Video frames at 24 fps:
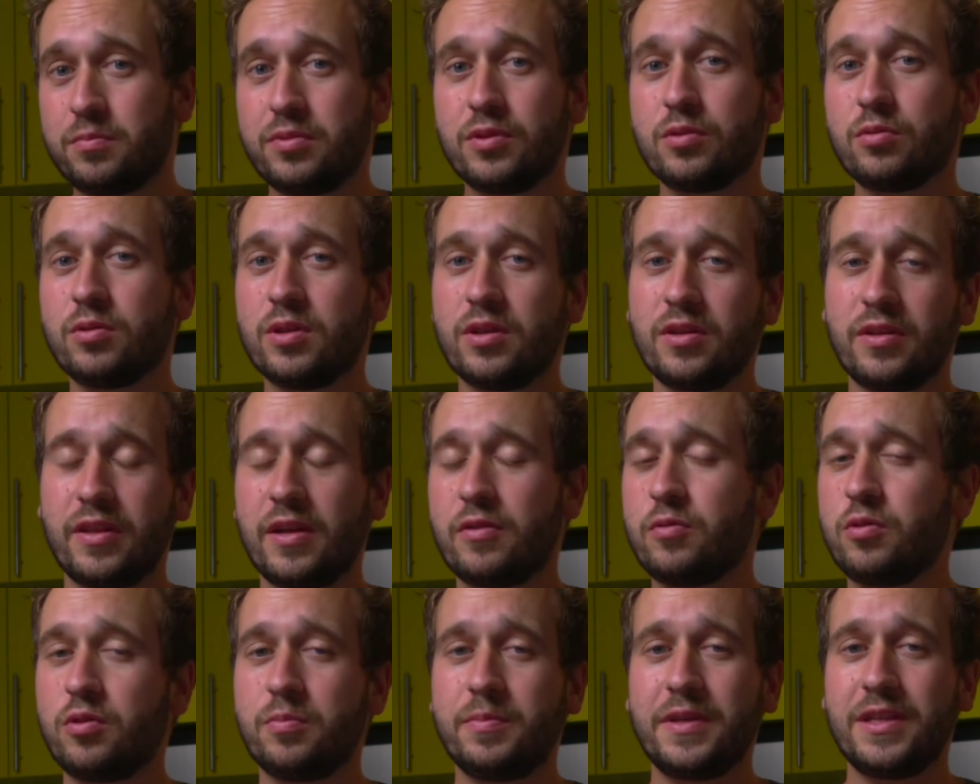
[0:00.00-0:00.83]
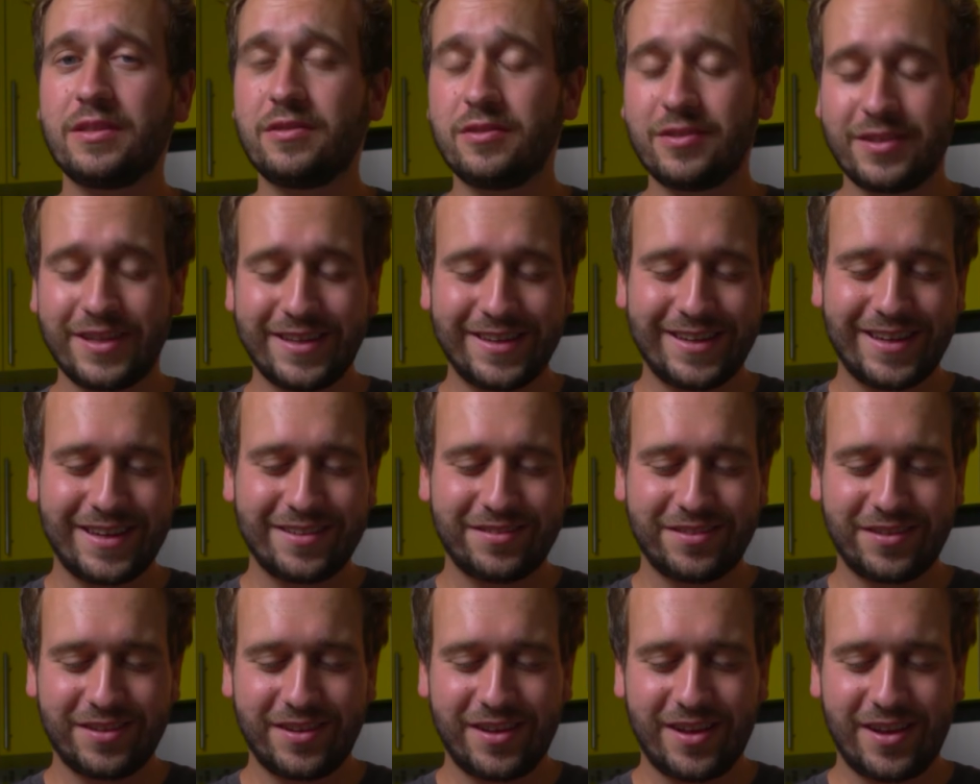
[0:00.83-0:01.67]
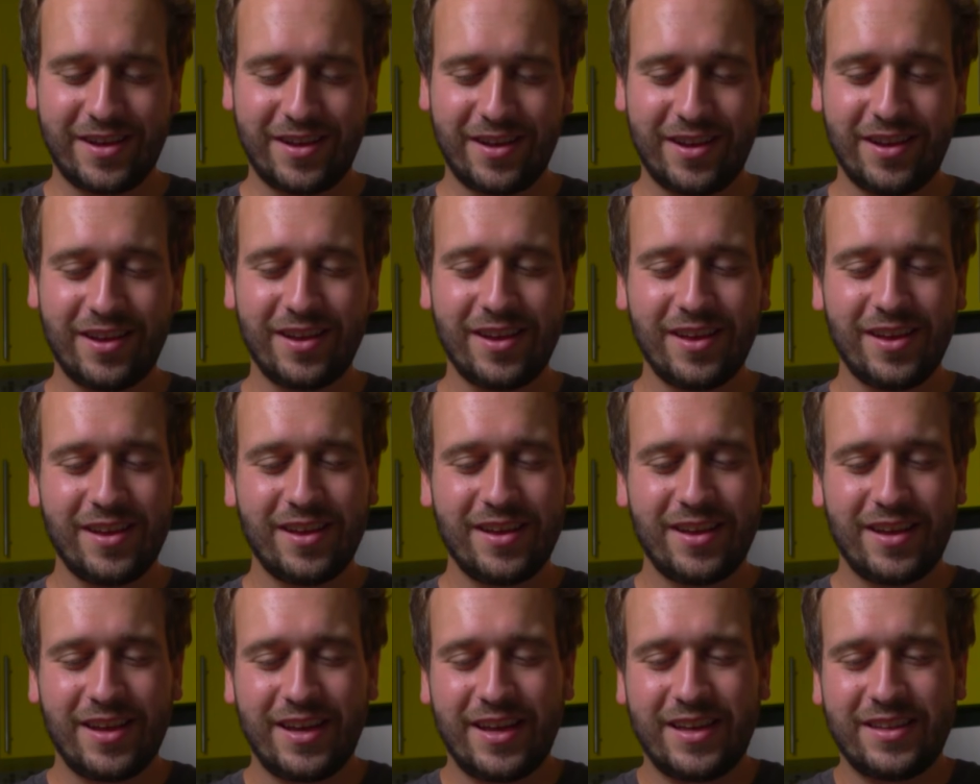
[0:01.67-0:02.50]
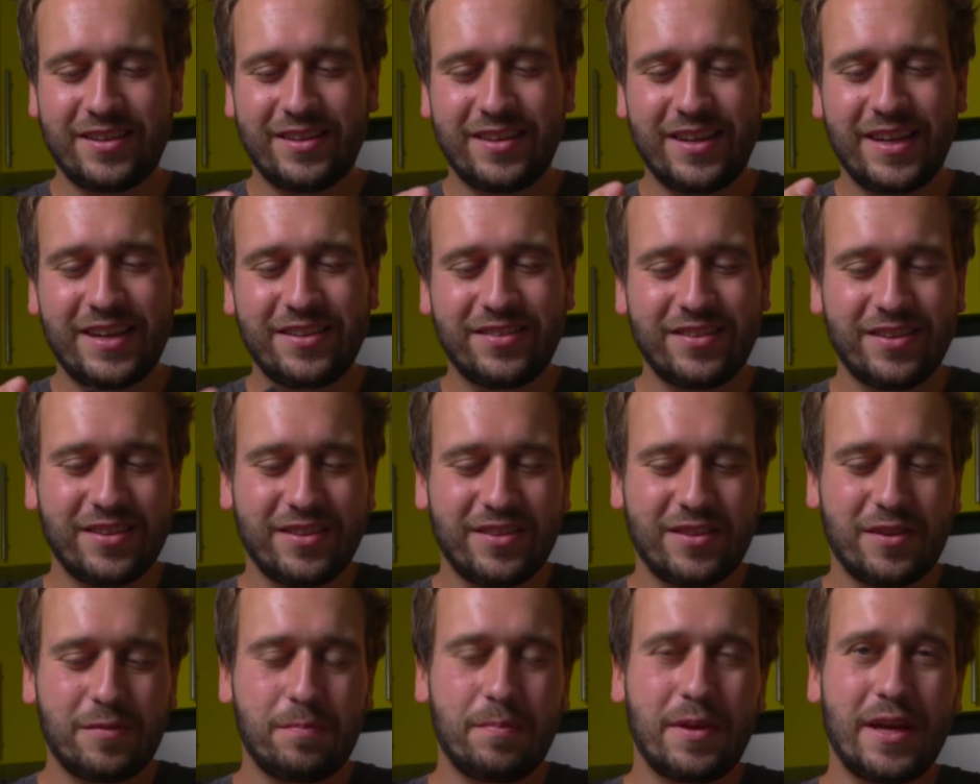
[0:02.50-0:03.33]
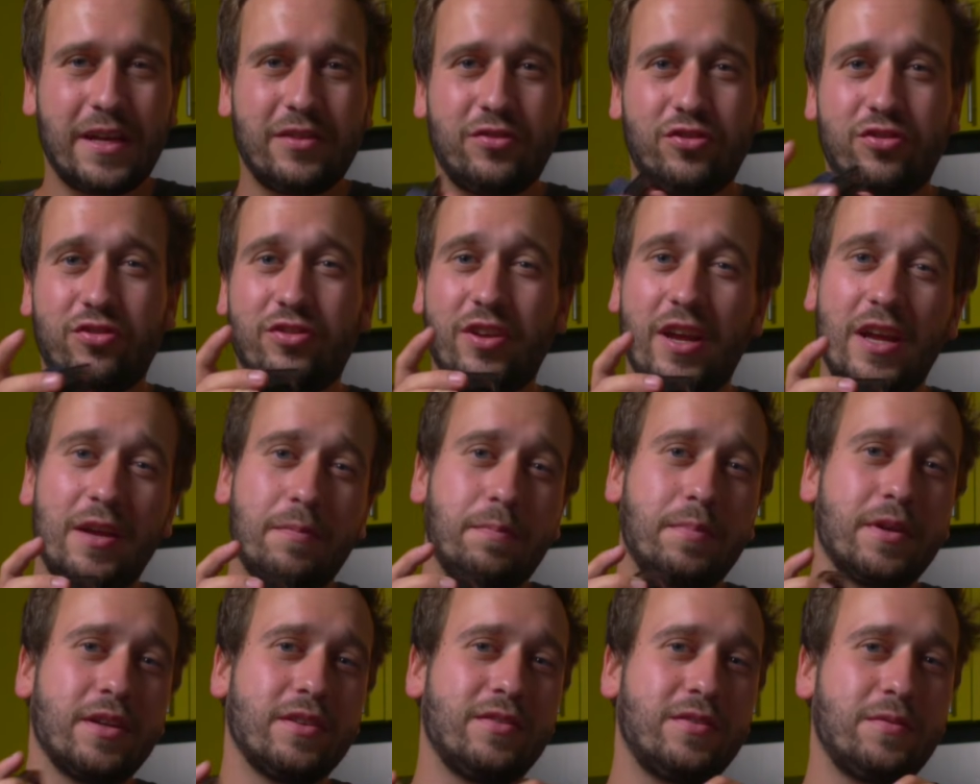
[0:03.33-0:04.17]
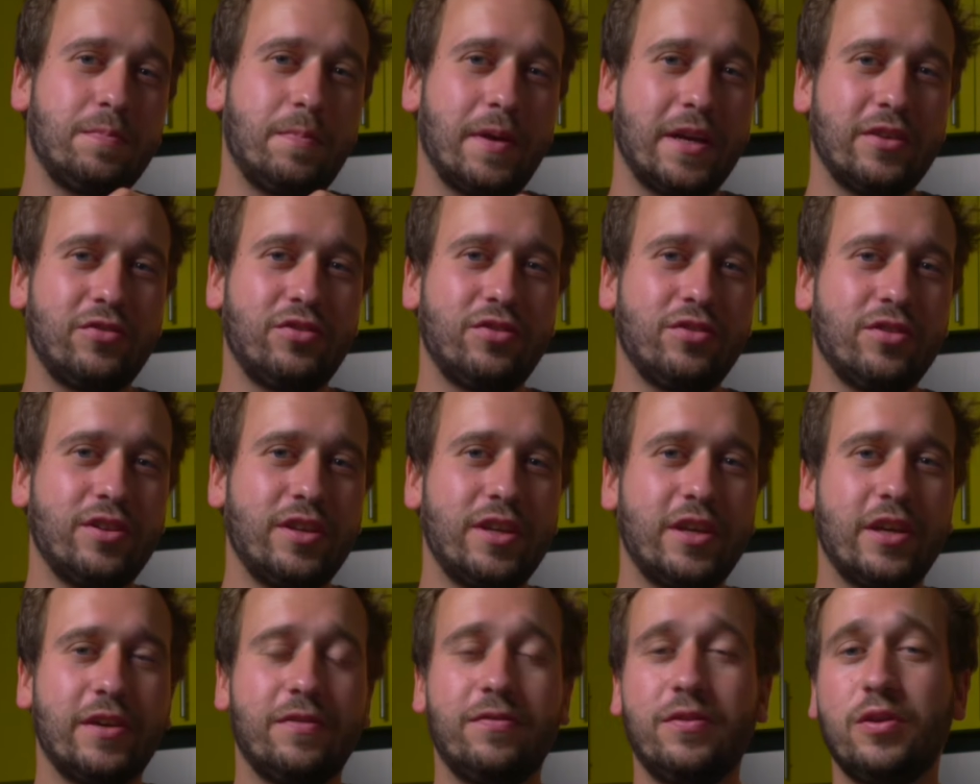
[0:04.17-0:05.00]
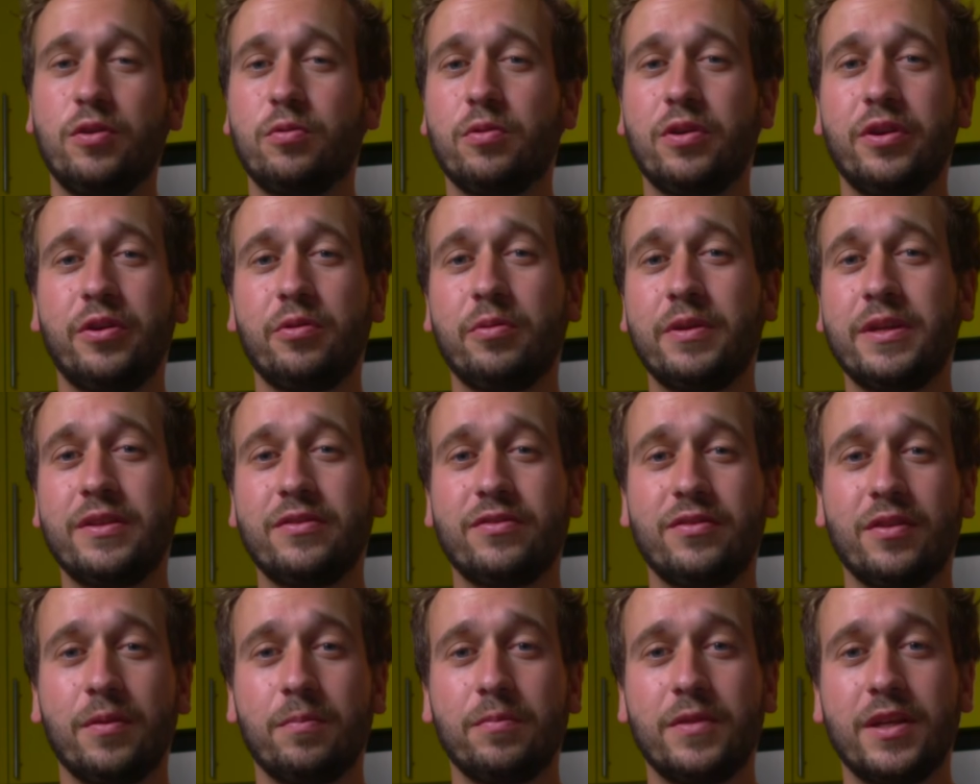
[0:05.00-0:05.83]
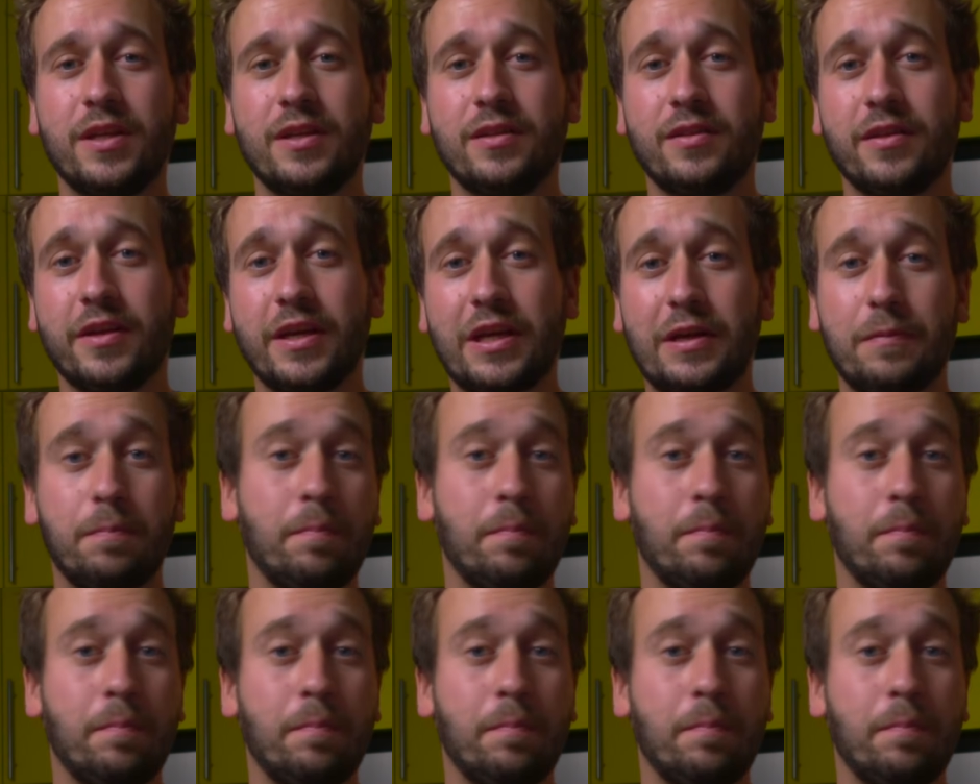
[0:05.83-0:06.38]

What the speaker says: brewer that we'll be looking at today. It isn't the best shape, especially if you are doing something like